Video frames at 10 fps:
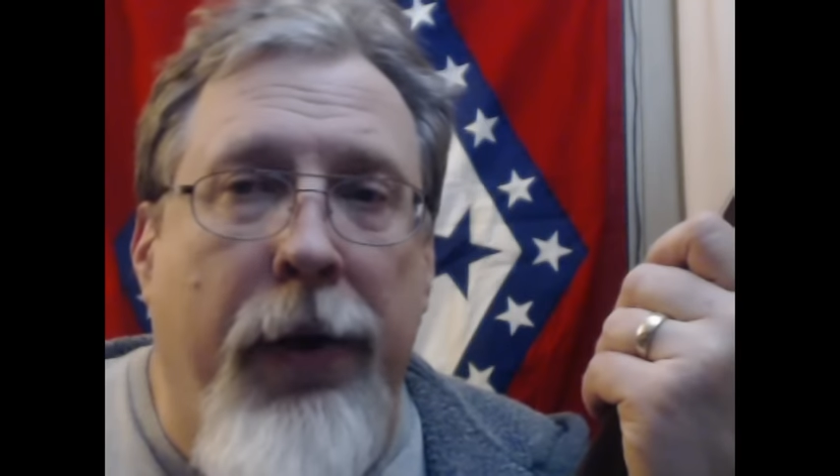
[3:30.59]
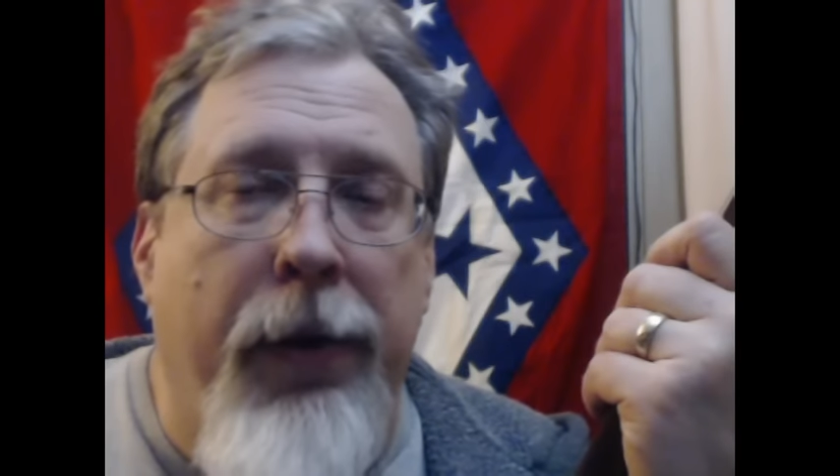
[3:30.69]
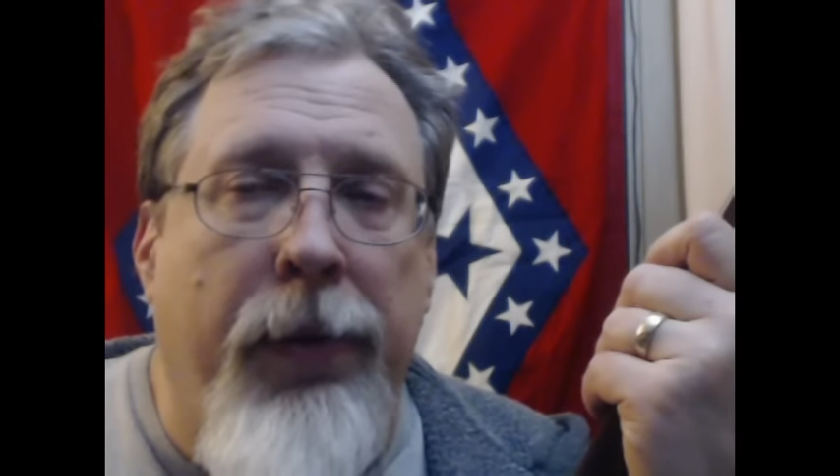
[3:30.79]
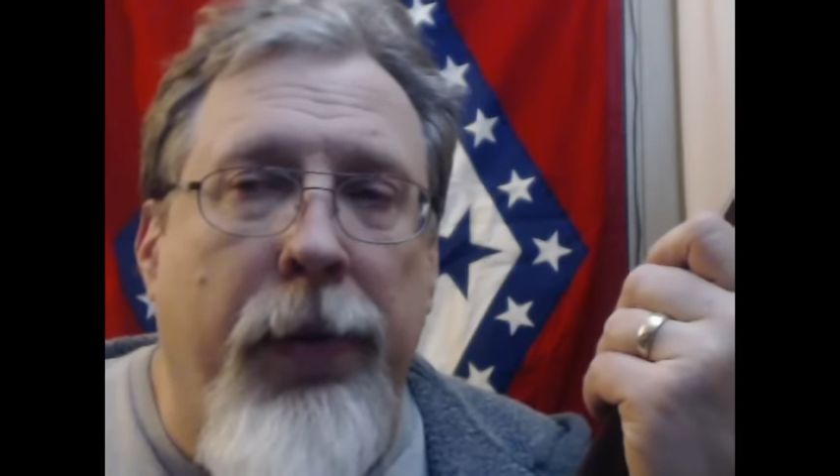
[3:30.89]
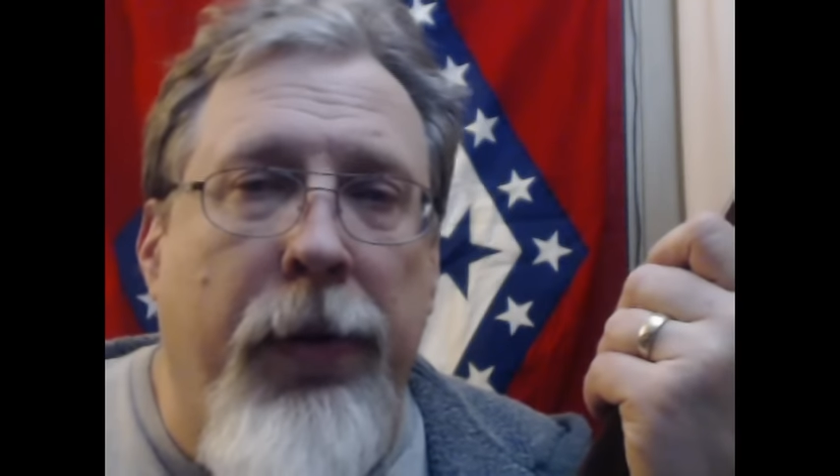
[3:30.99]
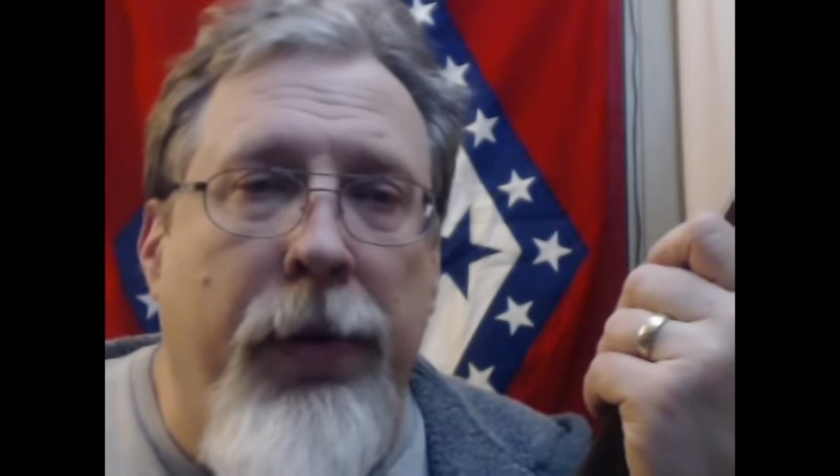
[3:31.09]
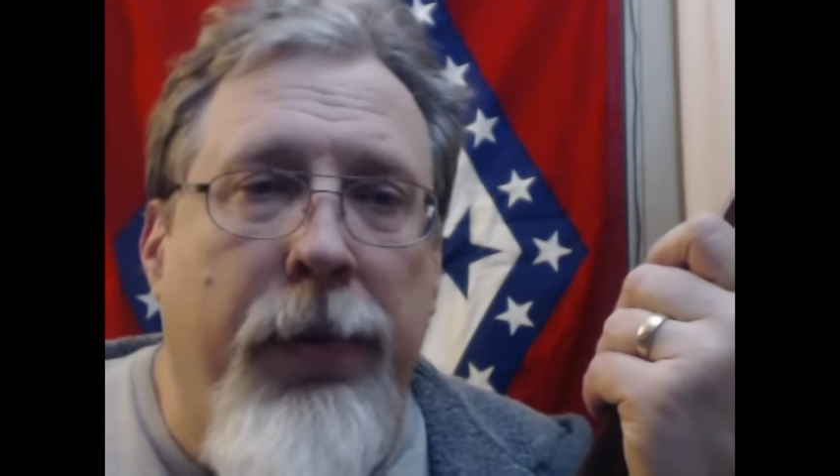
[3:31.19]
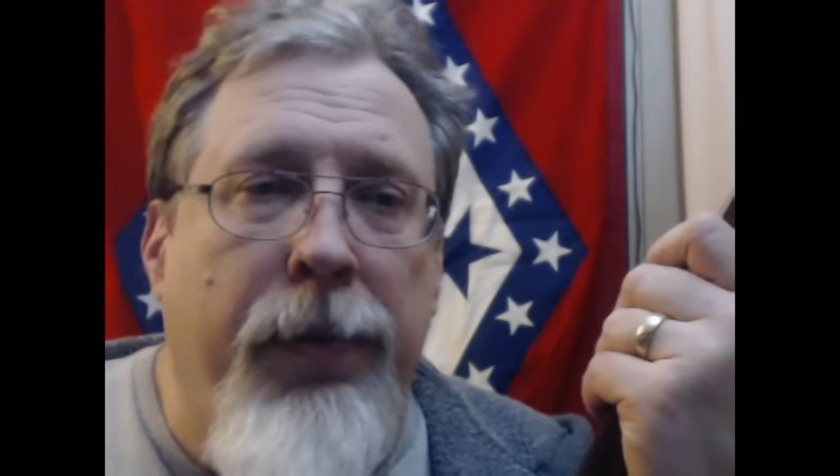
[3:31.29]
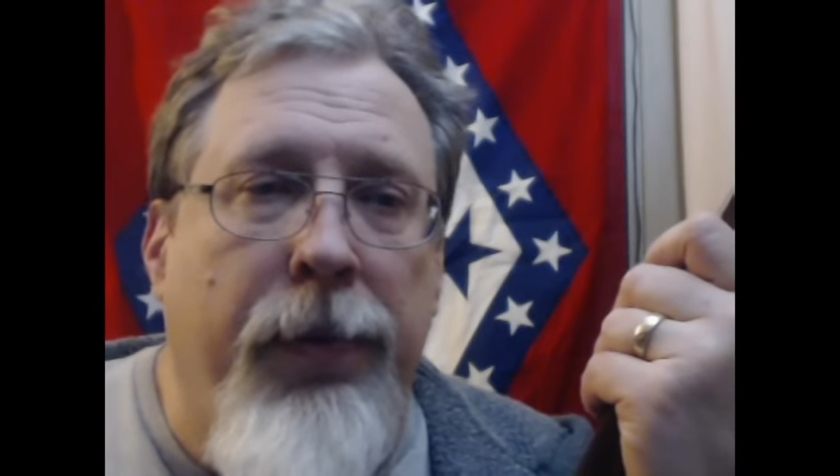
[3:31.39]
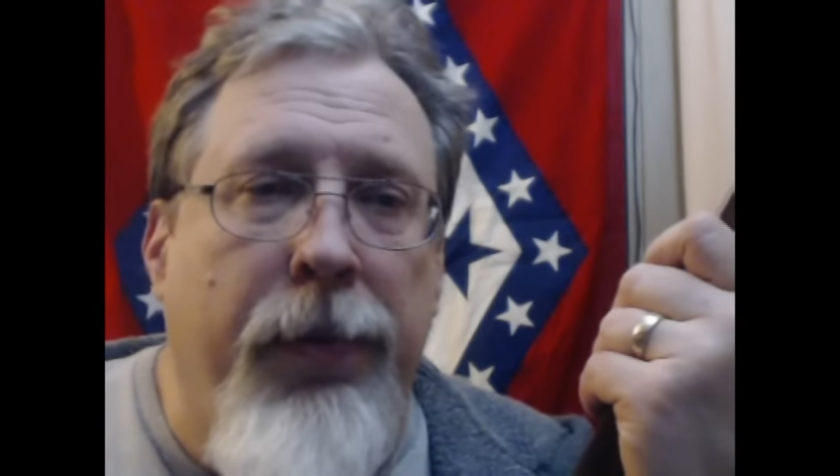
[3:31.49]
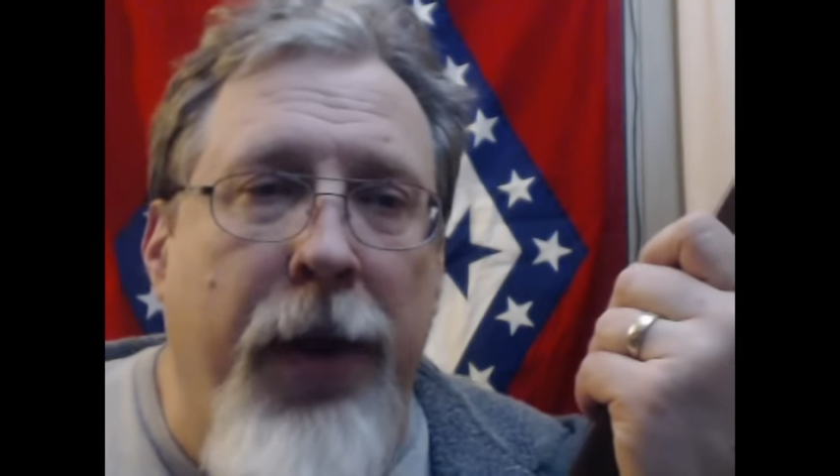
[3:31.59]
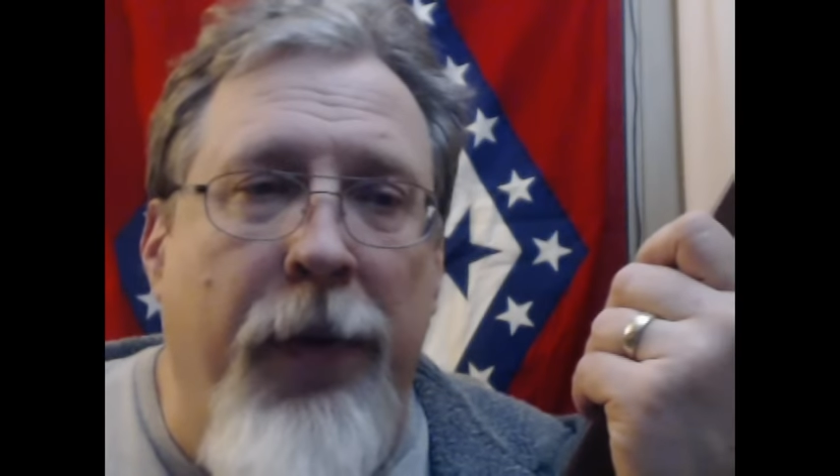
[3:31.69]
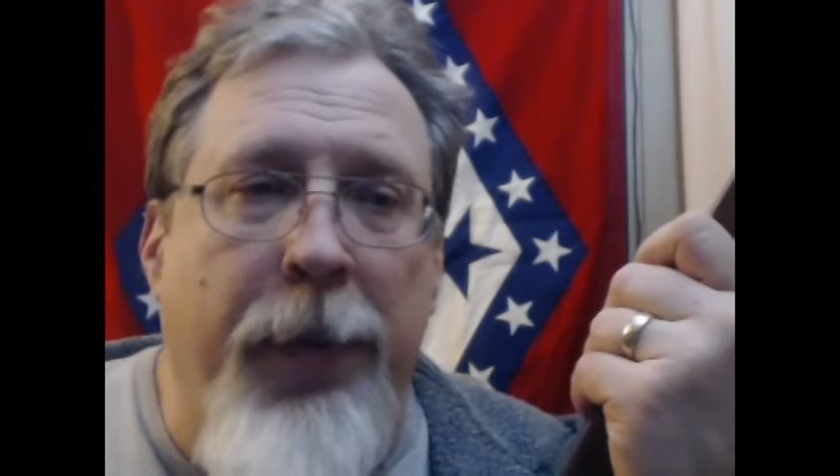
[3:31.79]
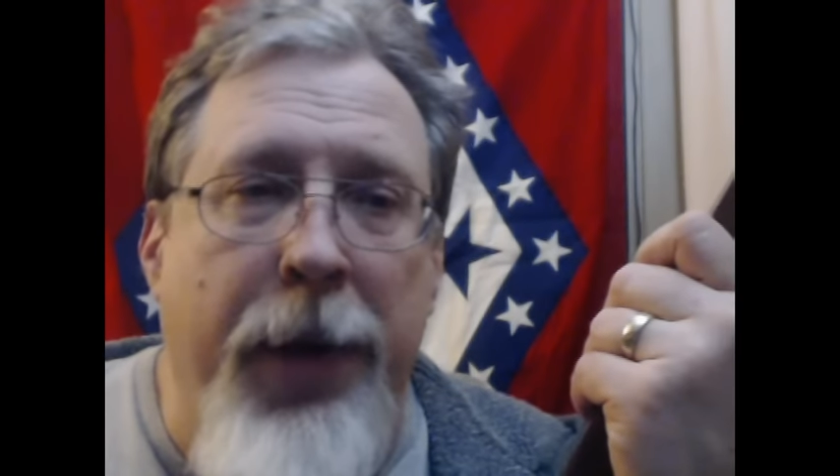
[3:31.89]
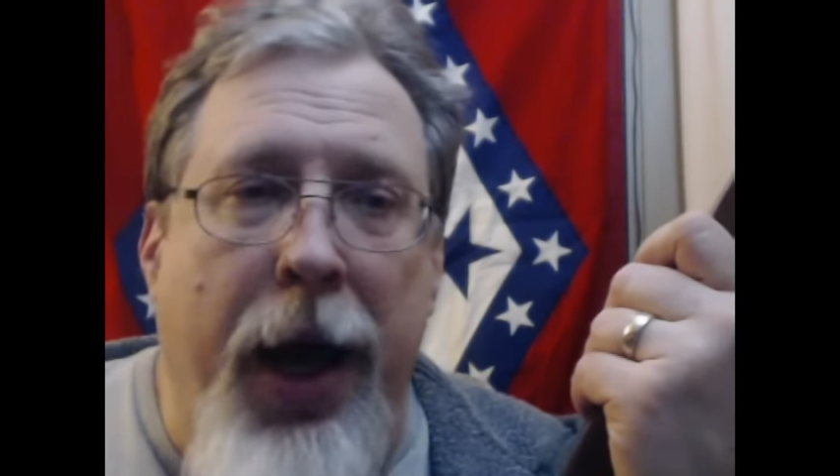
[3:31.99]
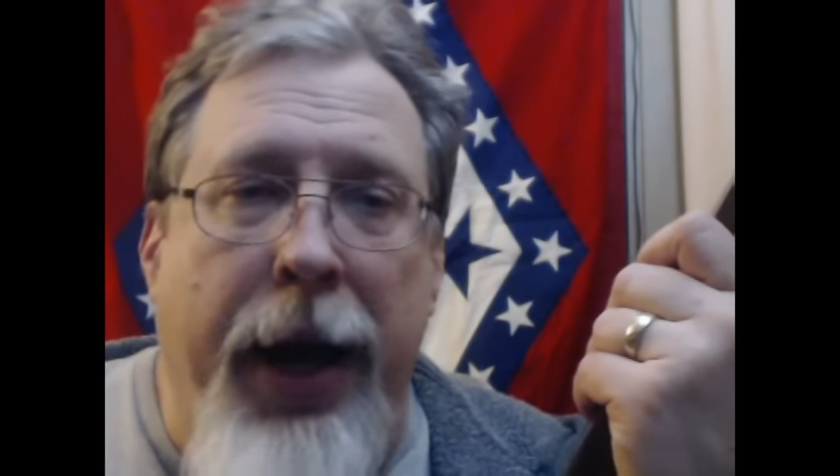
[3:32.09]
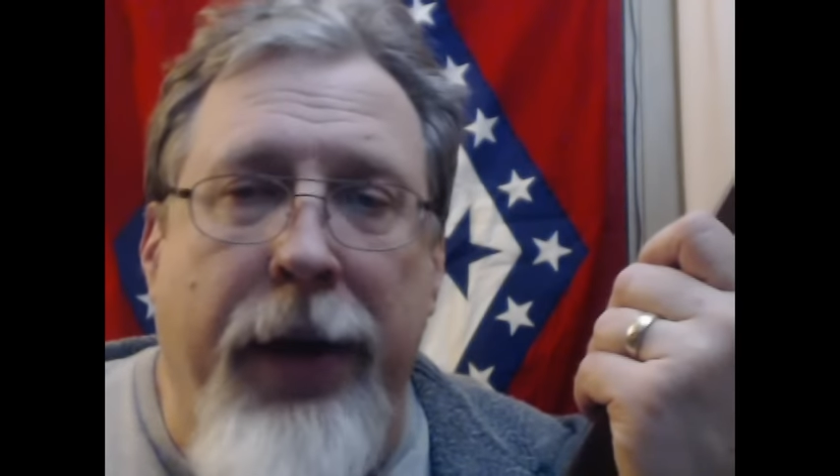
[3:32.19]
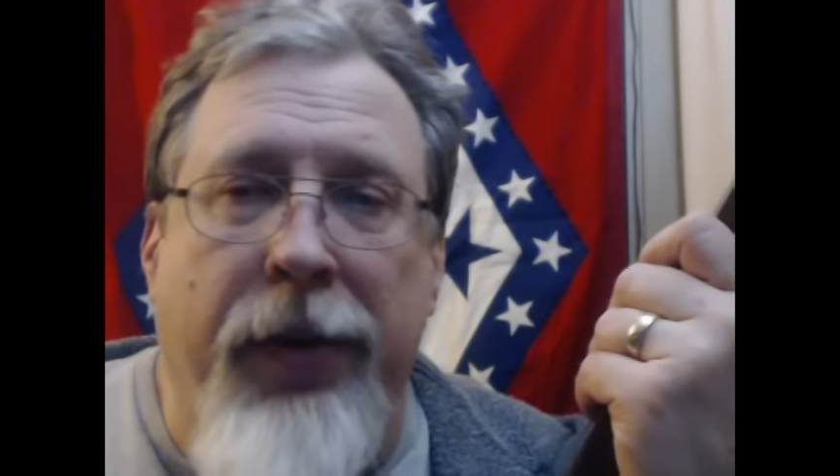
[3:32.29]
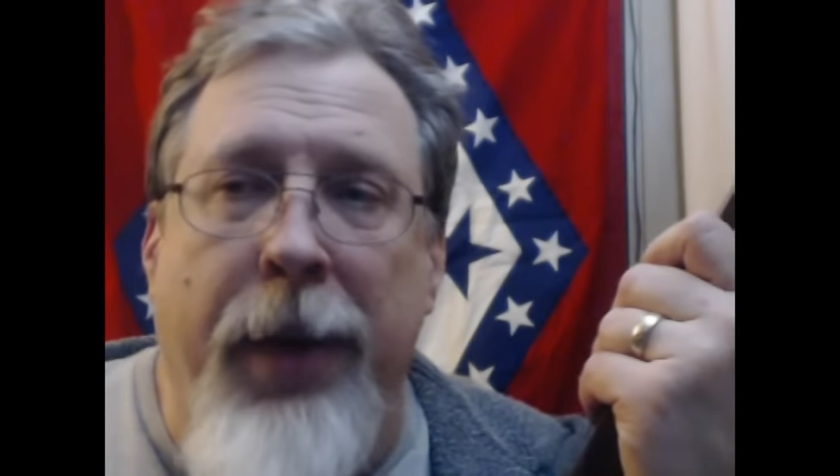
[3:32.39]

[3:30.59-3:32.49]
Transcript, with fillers: The, the FBI,